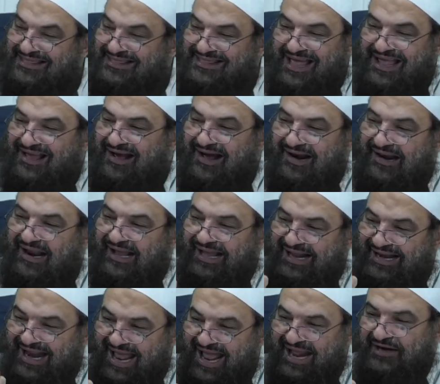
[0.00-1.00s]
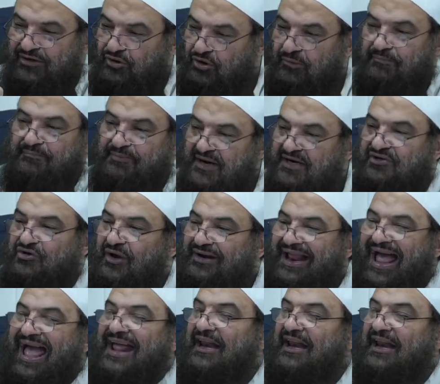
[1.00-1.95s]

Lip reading: They are like an ant compared to an